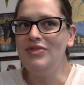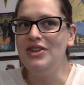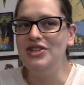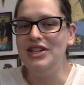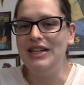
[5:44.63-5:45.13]

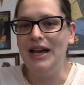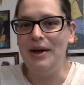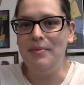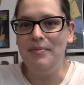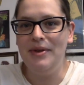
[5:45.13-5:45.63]
she,
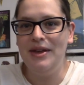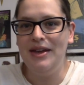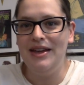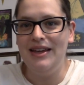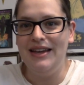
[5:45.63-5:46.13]
uh,
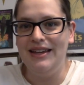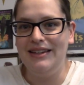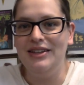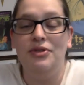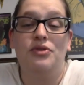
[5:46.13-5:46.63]

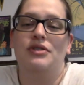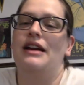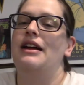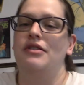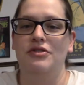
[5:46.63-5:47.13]
you know, or
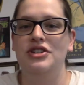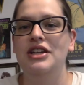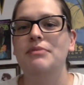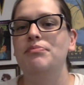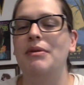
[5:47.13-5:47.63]
I don't know,
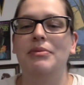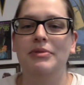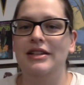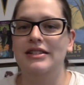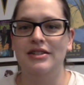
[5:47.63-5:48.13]
she
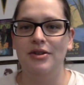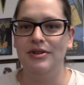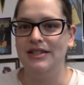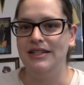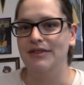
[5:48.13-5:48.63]
probably doesn't
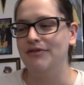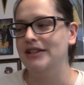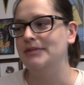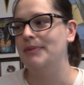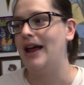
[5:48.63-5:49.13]
notice a
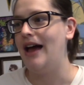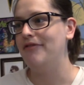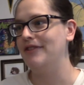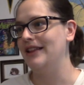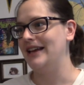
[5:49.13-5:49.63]
difference, but I
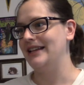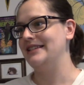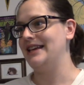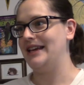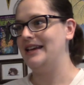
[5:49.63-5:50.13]
feel like
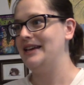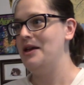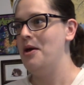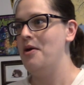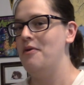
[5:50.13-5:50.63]
it's like
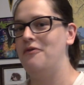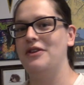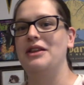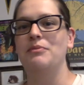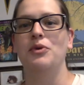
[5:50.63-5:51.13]

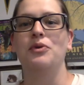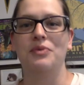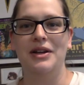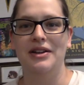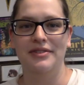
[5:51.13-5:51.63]
feeling more
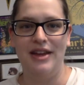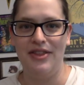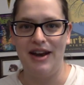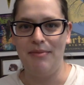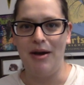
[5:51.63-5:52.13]
real. Now
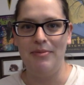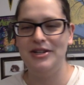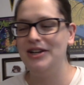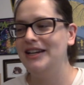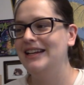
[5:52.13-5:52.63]
that I'm on
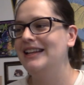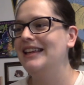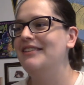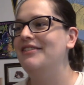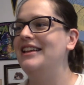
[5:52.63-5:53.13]
maternity
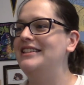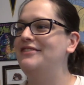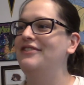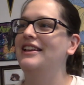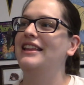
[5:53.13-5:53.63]
leave, it's
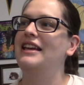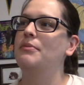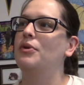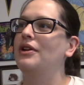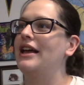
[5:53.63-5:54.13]

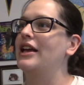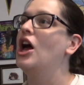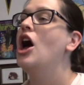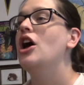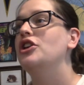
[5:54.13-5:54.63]
feeling more like
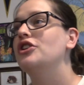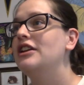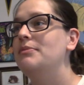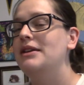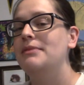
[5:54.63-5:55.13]
you're going
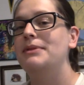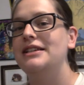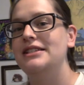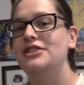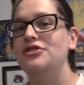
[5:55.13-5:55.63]
to be a big
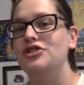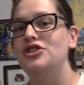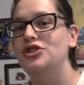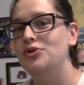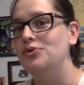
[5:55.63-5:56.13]
sister
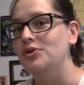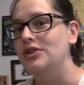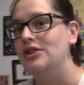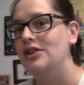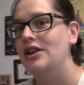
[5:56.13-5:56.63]

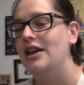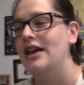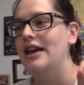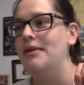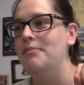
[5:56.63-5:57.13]
soon
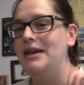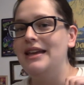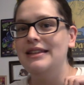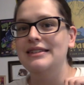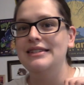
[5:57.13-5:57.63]

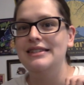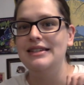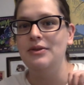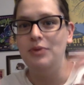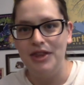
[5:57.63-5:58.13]
means
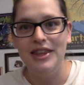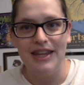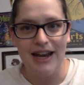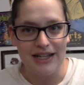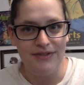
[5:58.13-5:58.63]
within the
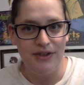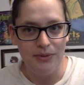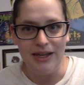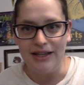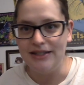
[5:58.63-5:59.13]
next few
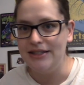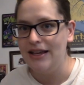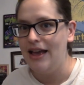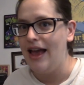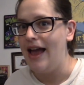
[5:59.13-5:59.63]
weeks.
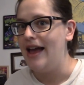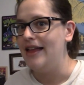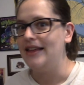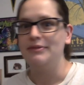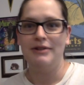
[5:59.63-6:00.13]

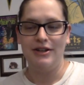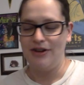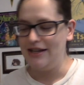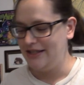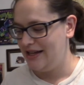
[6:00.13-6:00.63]
And that's pretty
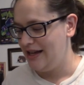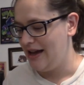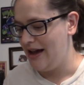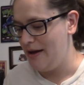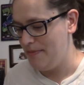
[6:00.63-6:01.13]
crazy.
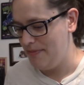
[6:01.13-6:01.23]
Um,